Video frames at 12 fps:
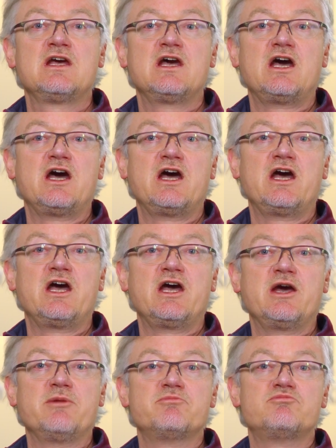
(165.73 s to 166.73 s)

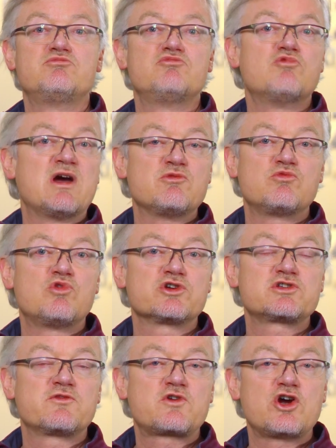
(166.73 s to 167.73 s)
One
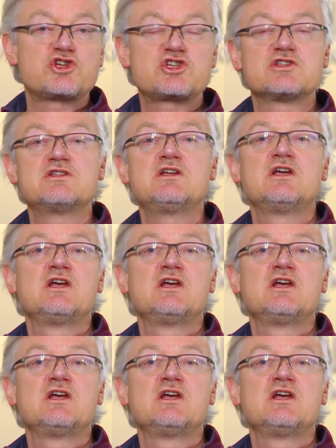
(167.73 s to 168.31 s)
word of caution,